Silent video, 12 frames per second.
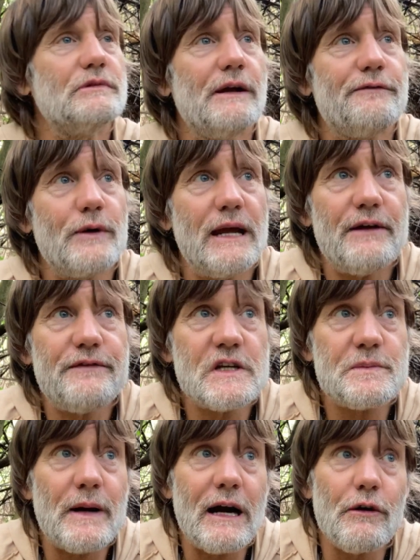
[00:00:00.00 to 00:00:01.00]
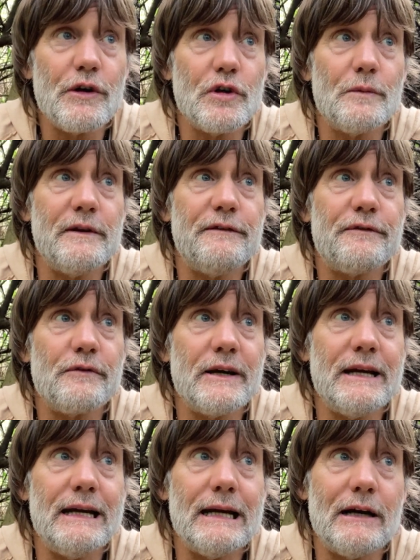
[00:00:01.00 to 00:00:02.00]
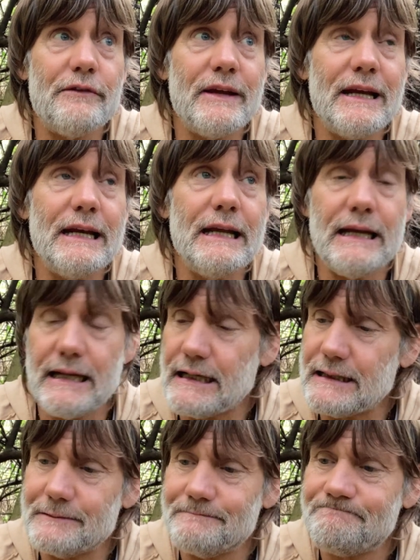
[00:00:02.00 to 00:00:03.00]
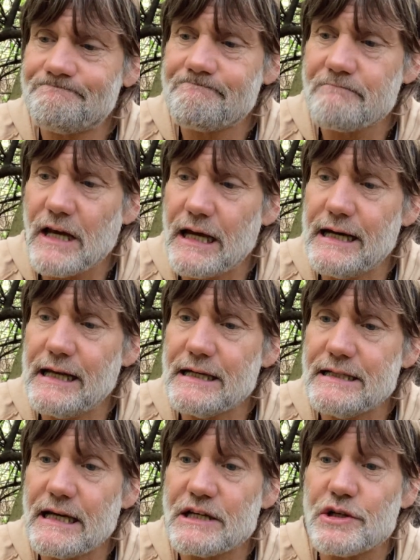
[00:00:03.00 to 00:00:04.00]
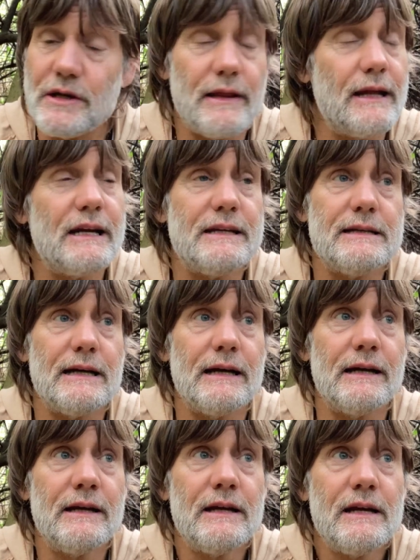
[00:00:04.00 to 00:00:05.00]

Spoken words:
If we have this power, you'll be free of any addiction that